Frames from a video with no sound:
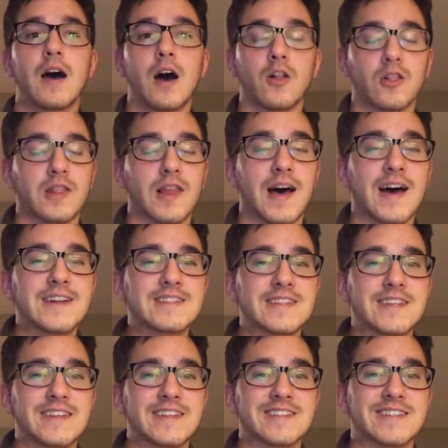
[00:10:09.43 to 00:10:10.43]
a
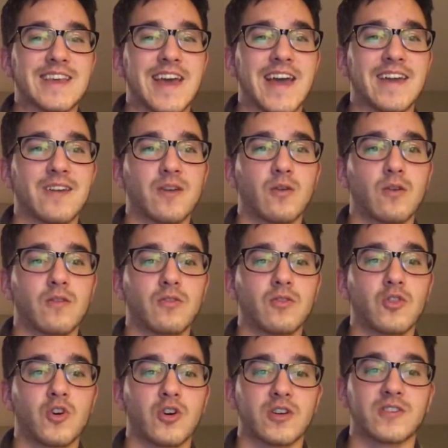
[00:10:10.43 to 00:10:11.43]
lot is that,
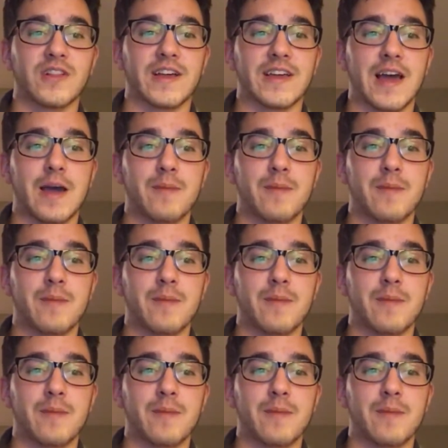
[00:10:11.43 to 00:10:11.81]
look, like,